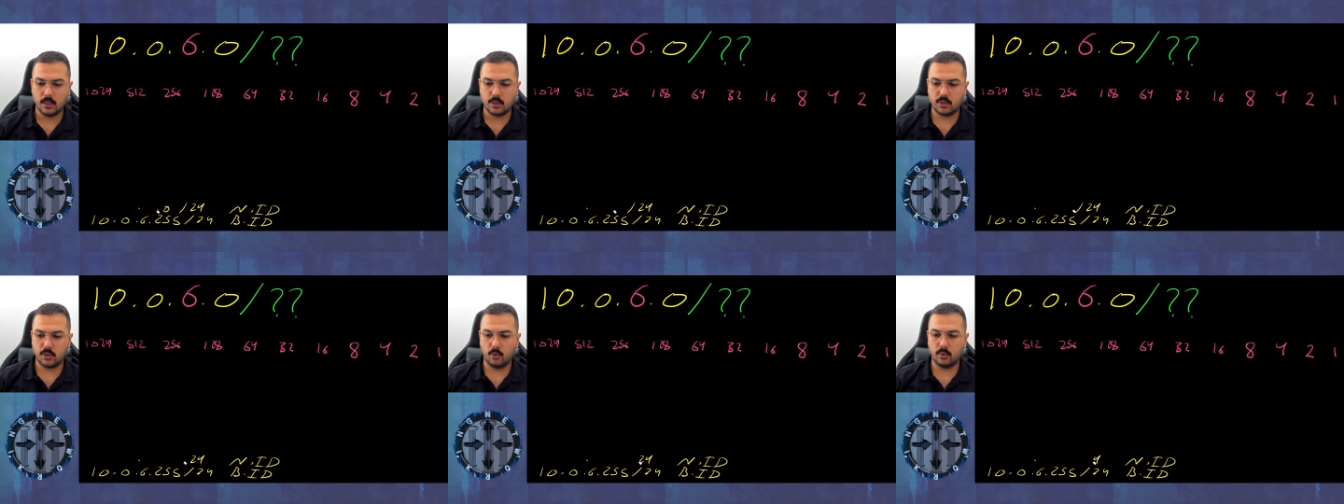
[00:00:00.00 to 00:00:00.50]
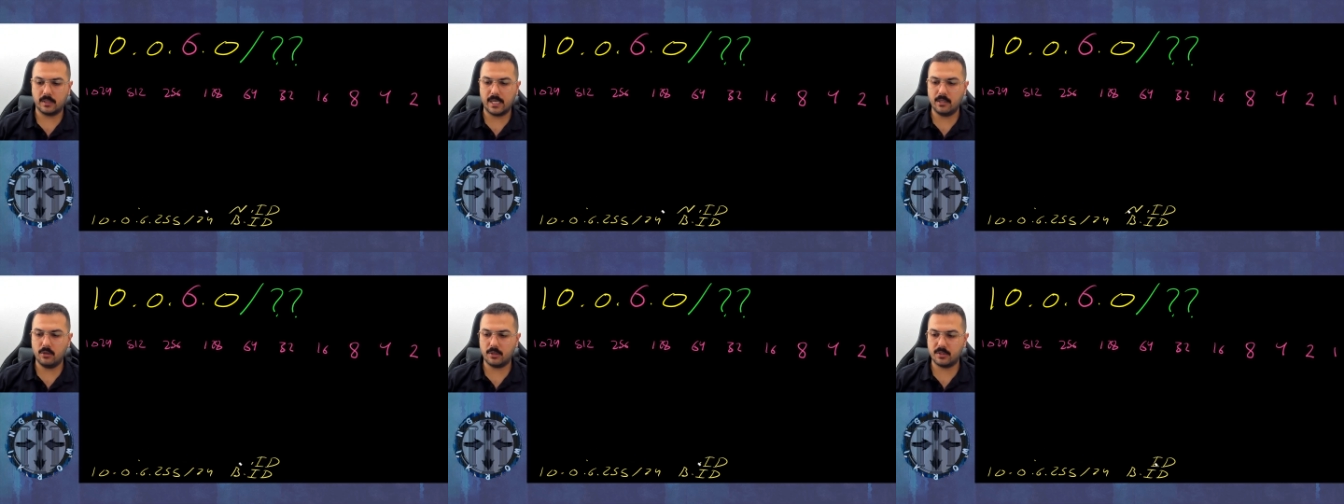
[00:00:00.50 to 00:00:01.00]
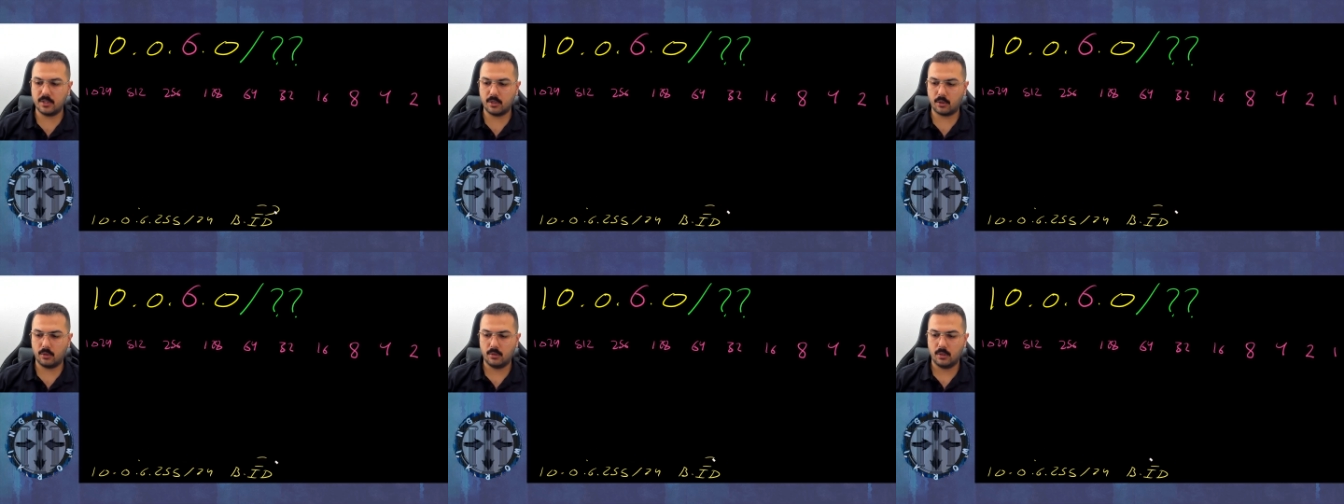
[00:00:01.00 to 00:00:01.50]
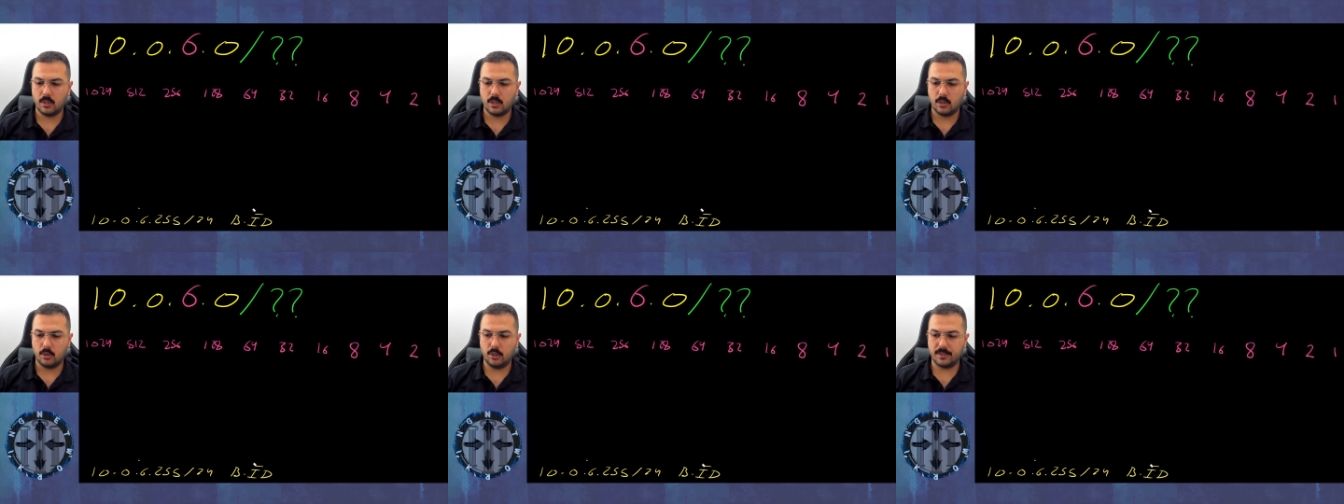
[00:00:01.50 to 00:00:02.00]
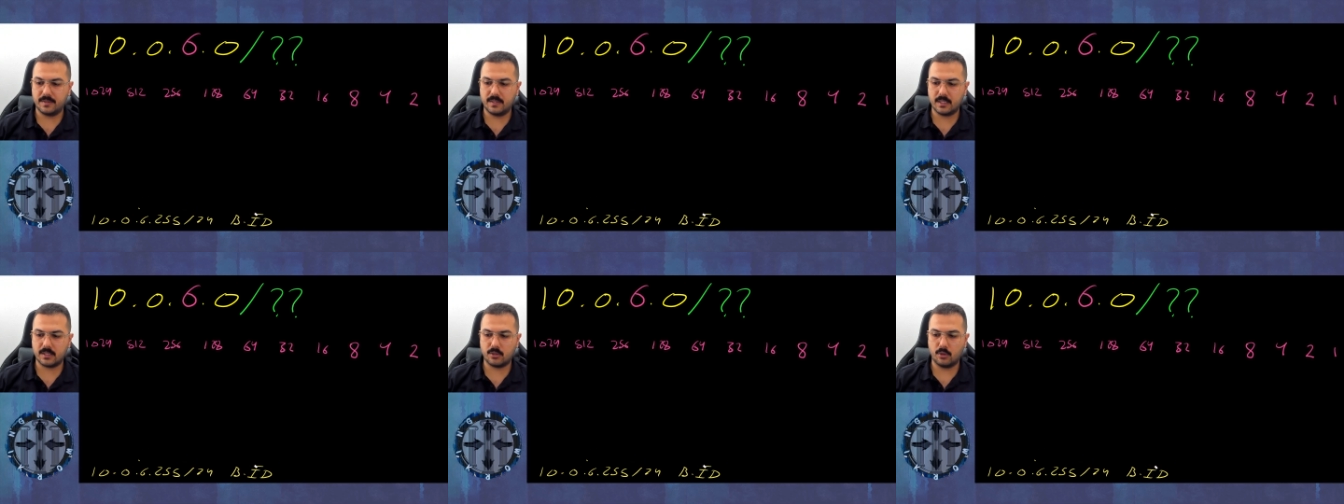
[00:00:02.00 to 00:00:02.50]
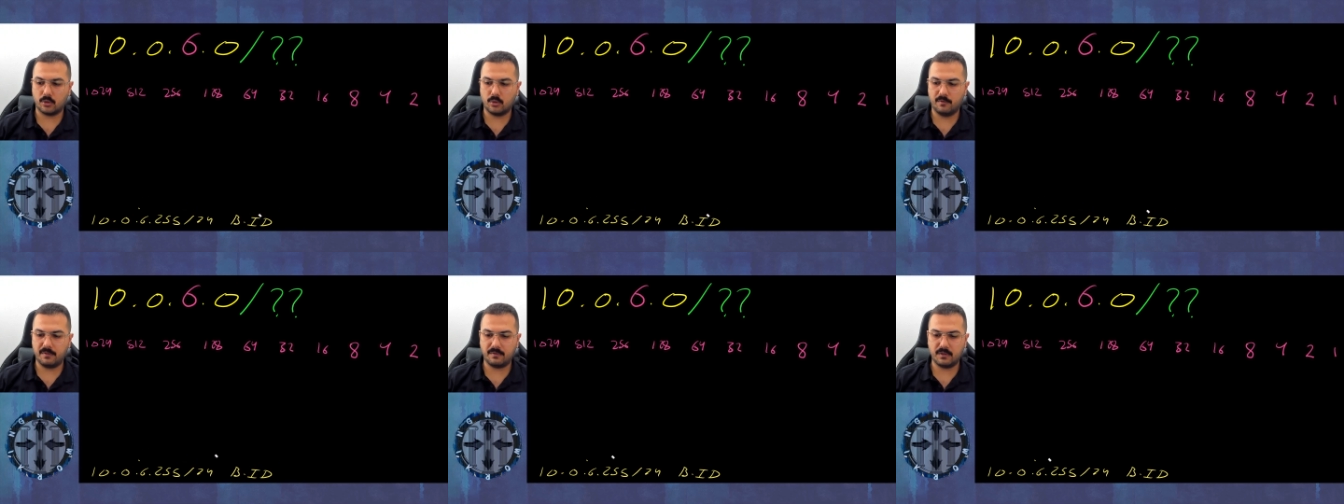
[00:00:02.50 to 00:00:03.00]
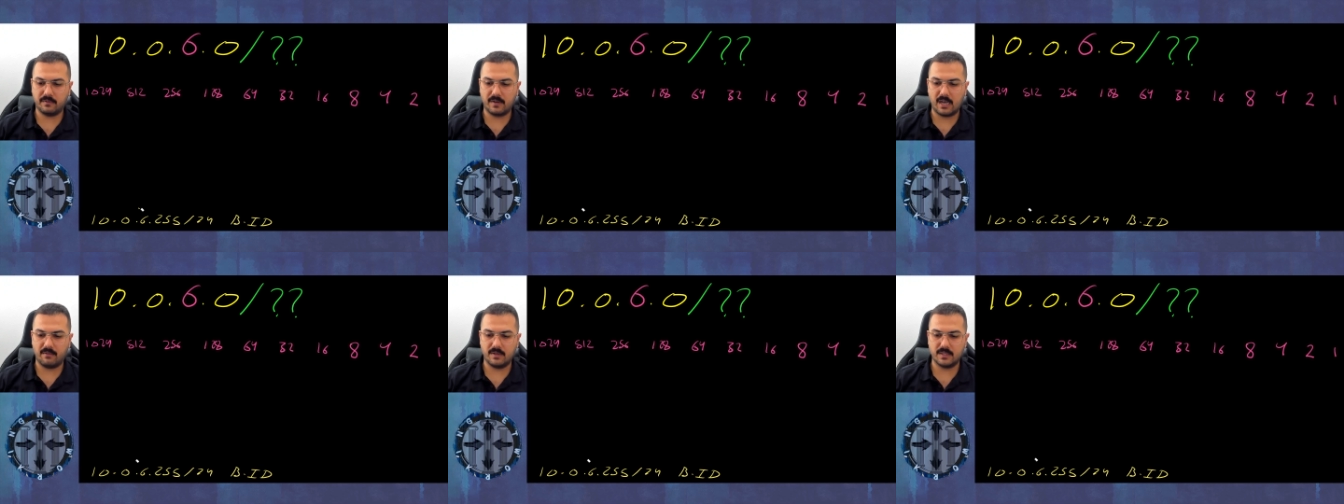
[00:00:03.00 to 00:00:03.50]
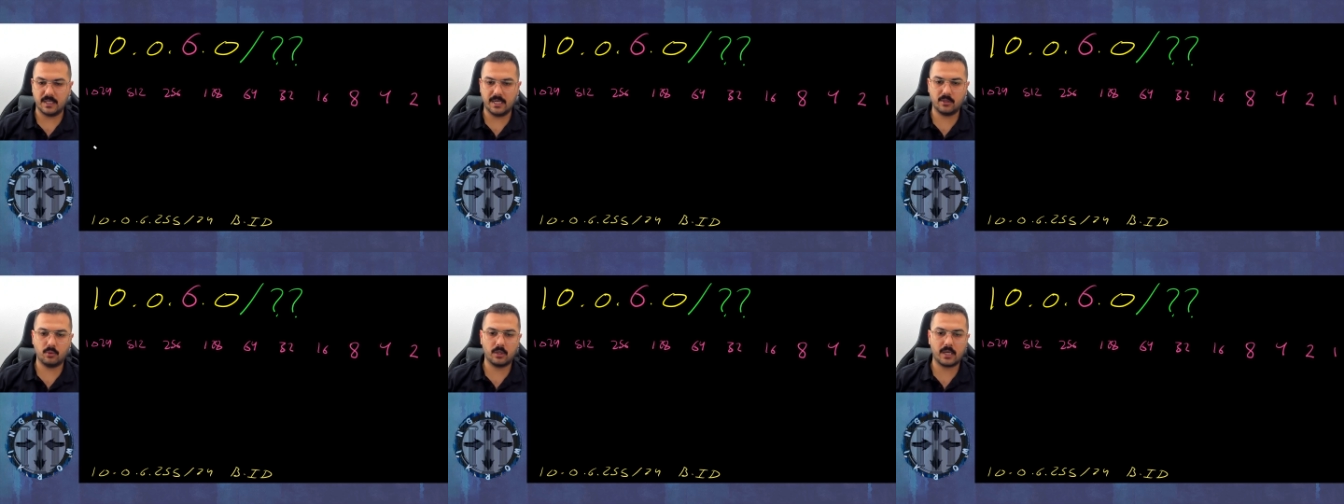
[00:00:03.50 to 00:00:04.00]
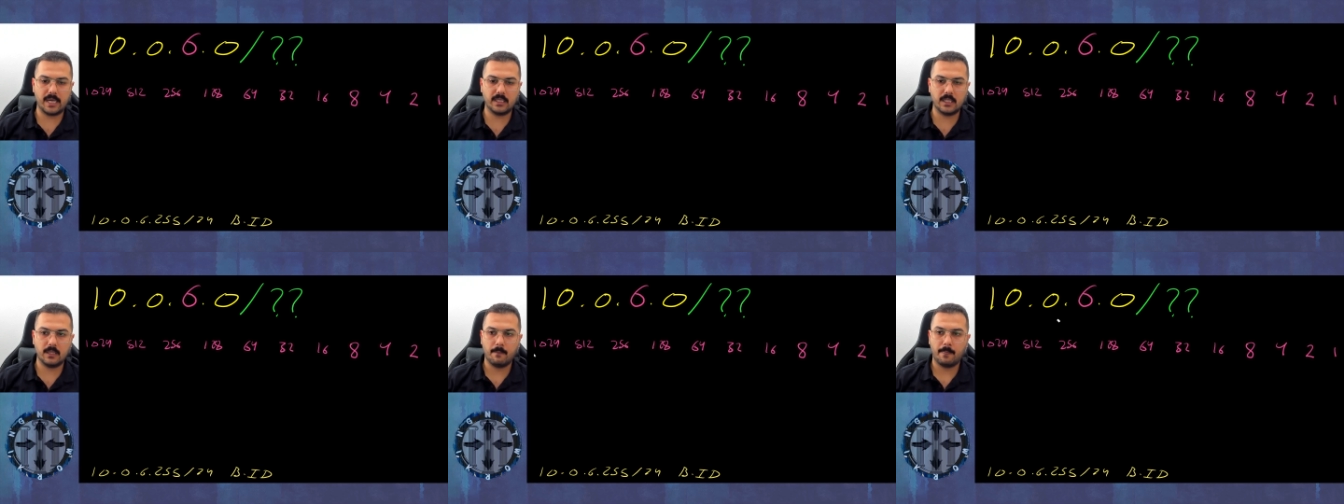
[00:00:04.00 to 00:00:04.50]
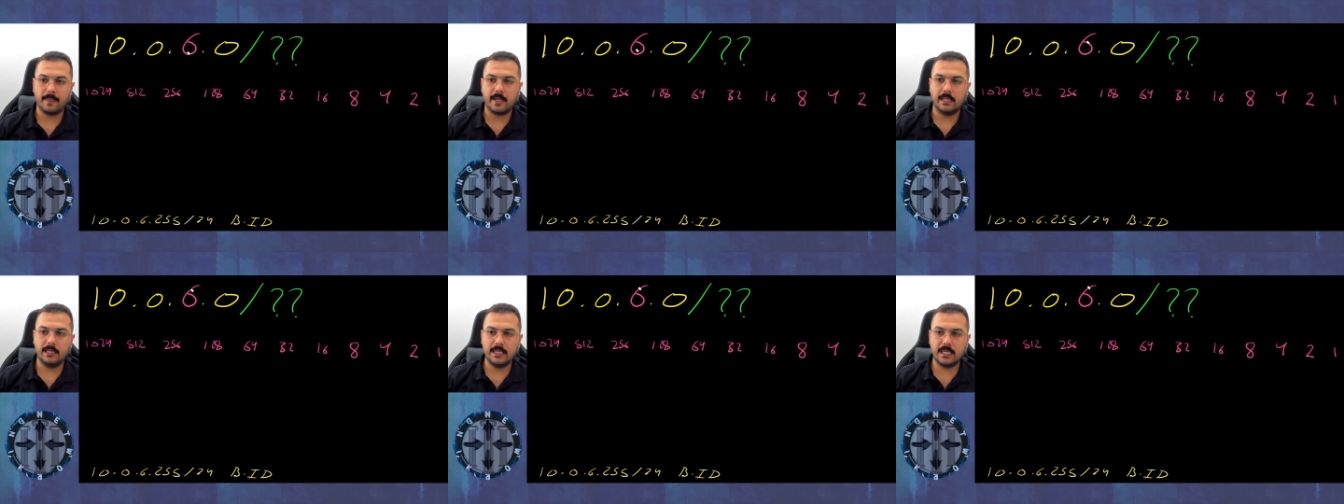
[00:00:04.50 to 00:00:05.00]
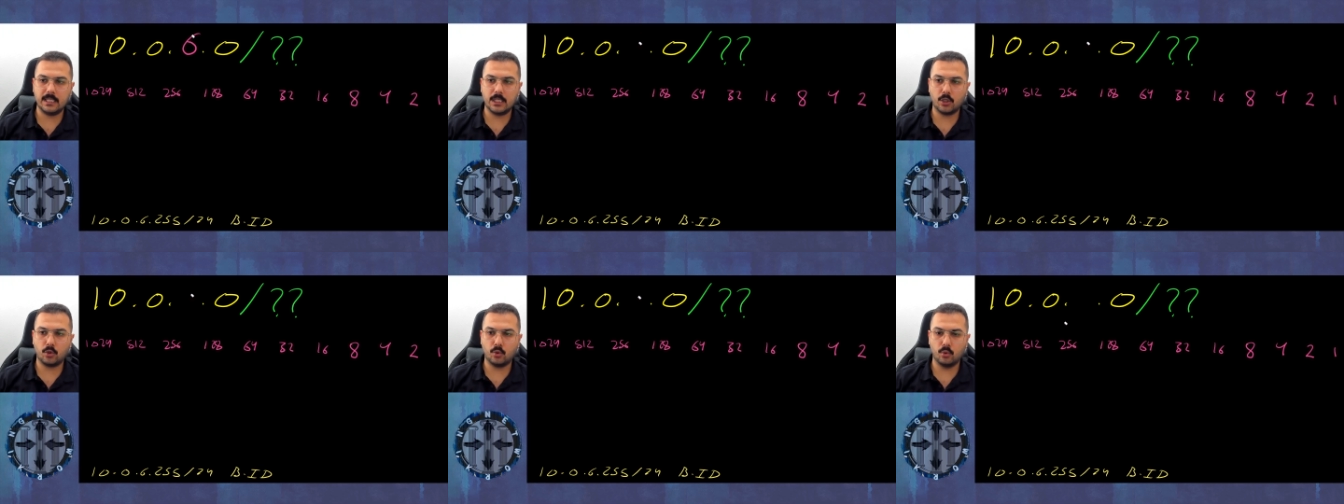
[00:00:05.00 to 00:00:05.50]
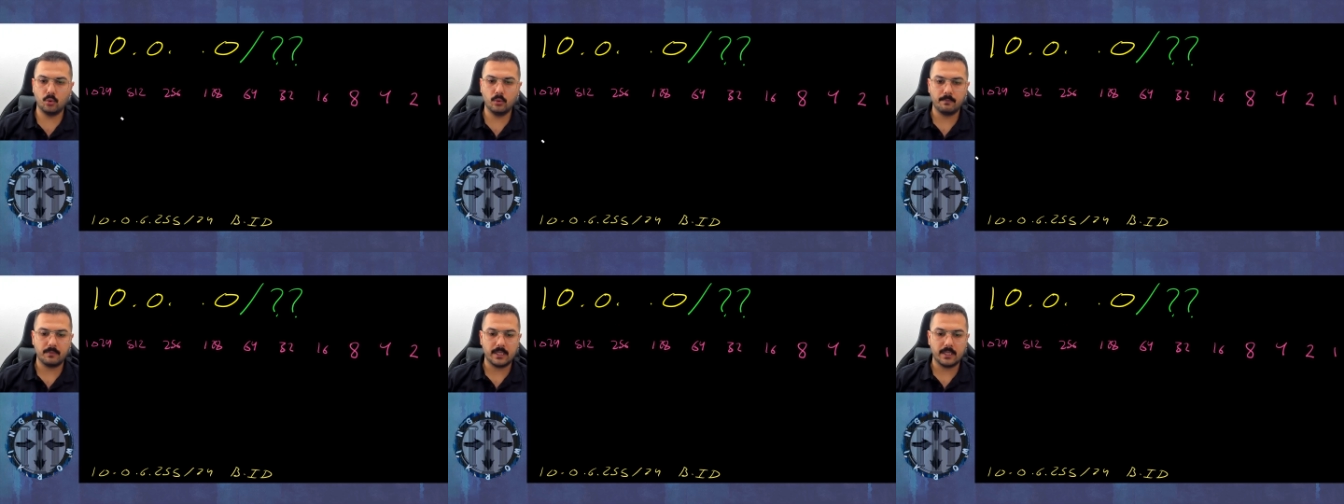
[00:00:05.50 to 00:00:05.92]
So 10.0.6.255 is a network ID leading to